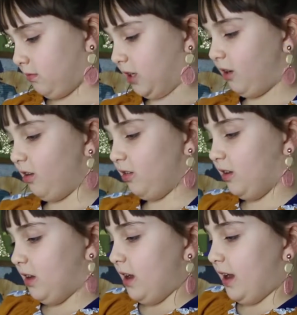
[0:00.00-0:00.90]
at all.
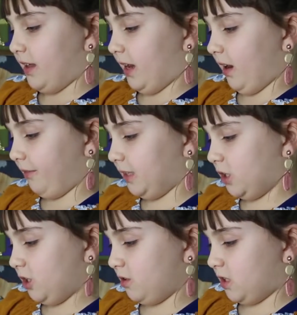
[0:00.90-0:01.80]
And I love
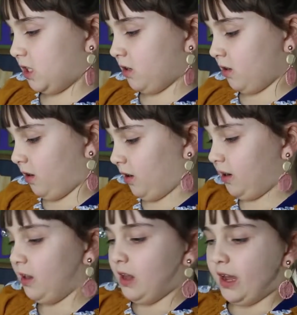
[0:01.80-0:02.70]
this
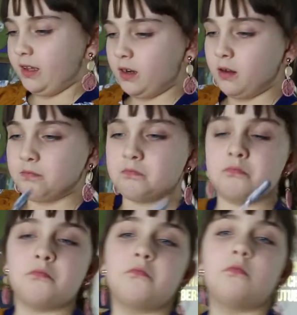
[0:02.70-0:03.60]
heart. And
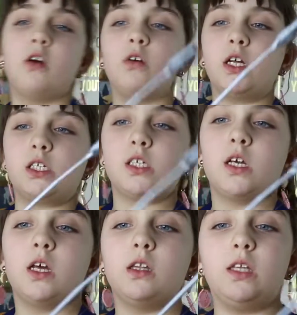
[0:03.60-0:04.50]
notice,
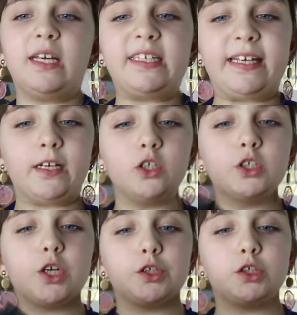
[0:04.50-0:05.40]
these
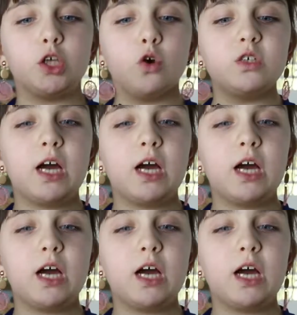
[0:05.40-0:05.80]
heels are so